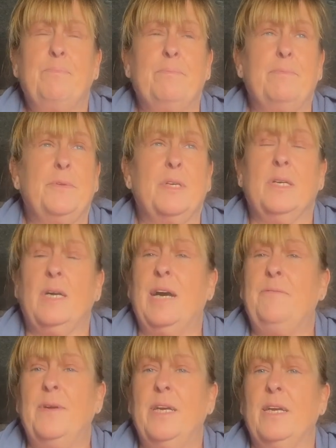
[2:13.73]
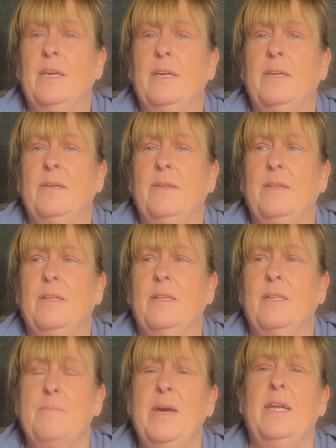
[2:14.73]
So I think
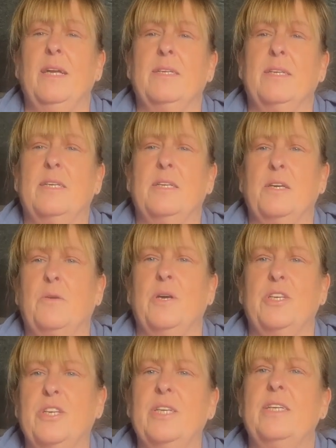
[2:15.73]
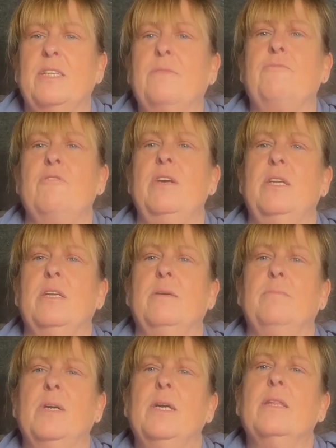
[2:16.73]
the main answer to the question is the
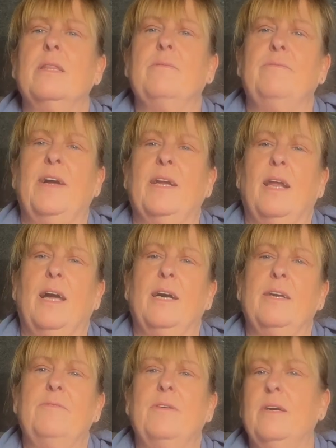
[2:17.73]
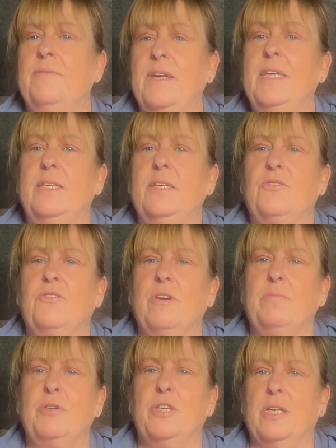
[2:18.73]
freedom that van life of any
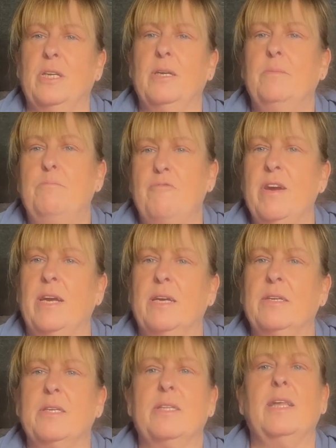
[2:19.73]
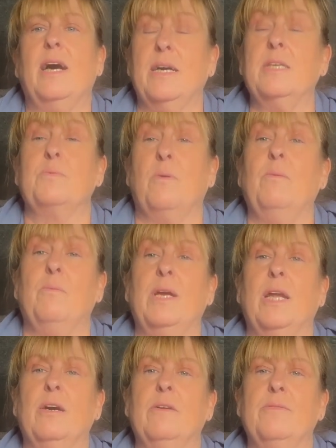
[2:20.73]
description brings. That is what we
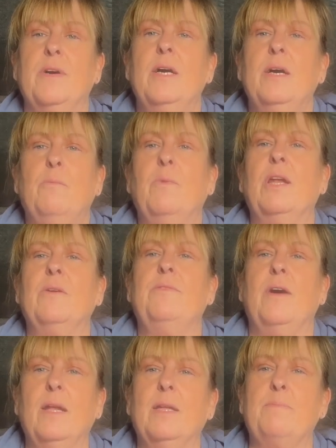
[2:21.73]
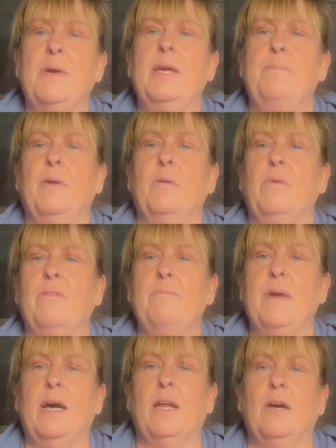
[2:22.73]
love. We love all the people we've
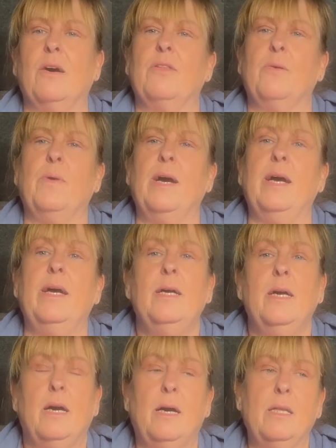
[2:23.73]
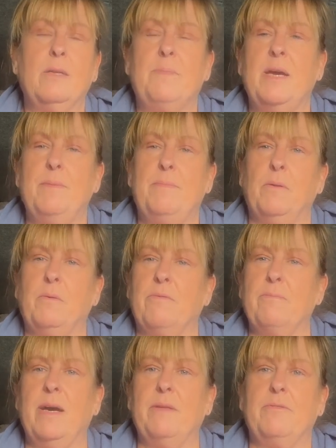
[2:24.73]
met along the way, all the people
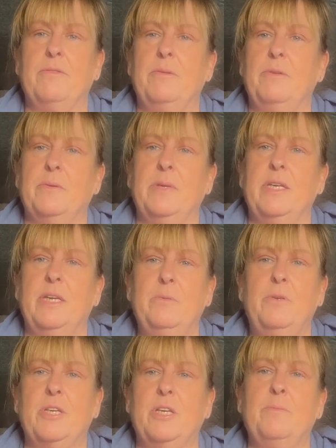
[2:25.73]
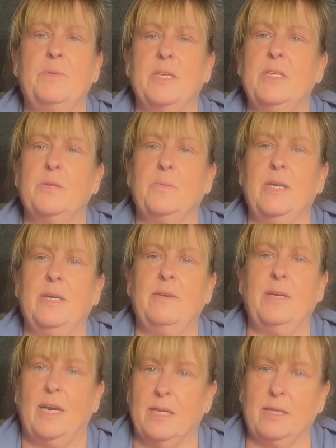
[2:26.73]
we've met through doing YouTube since
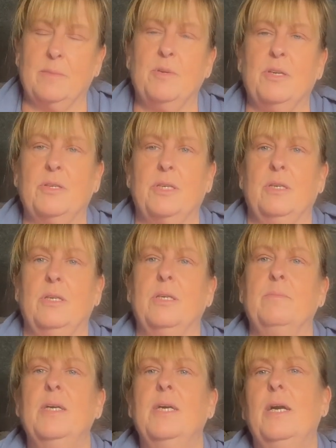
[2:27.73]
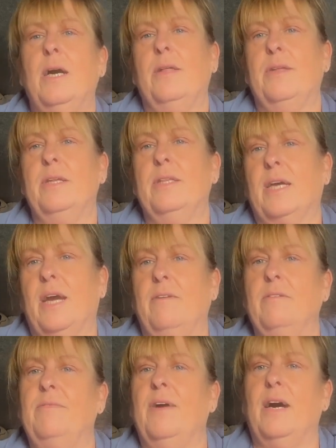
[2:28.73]
we had the motorhome and then the
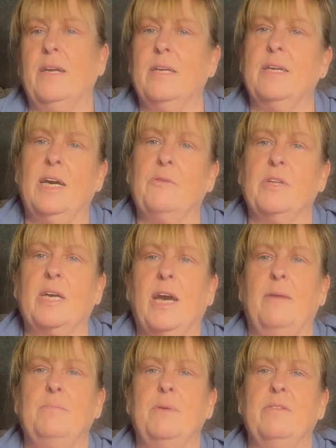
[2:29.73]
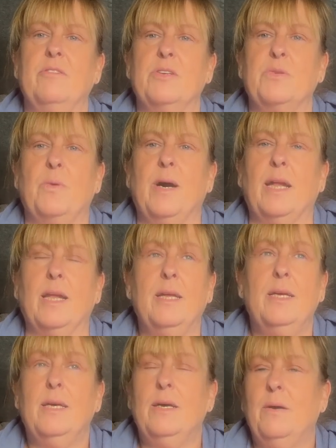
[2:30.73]
caravan and now the camper as well.
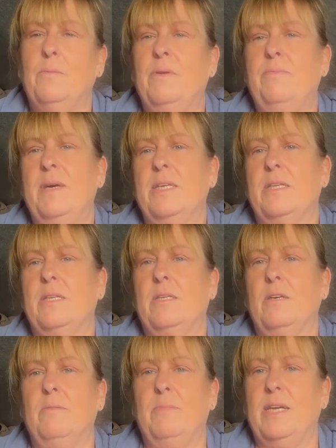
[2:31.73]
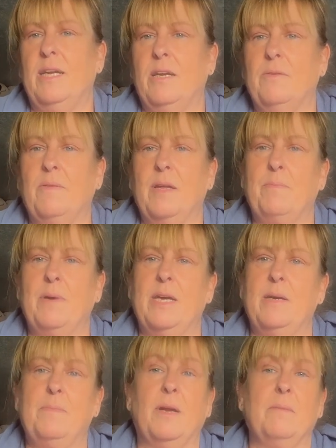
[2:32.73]
We've met so many lovely
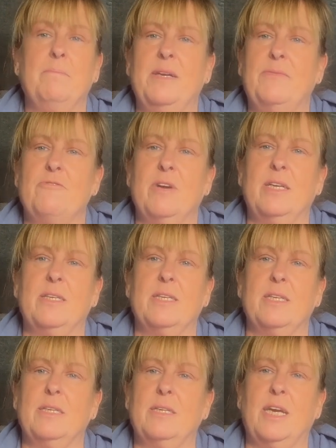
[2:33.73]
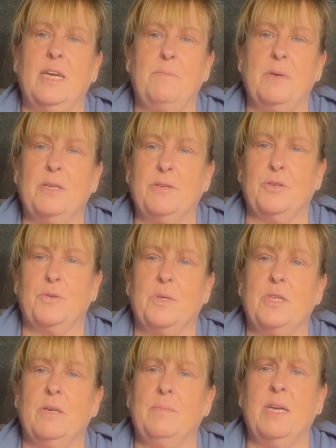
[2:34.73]
people and made friends and keep in touch with
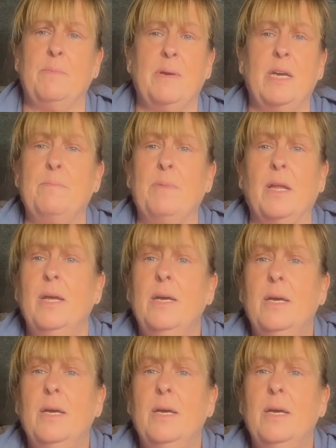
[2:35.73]
so many people.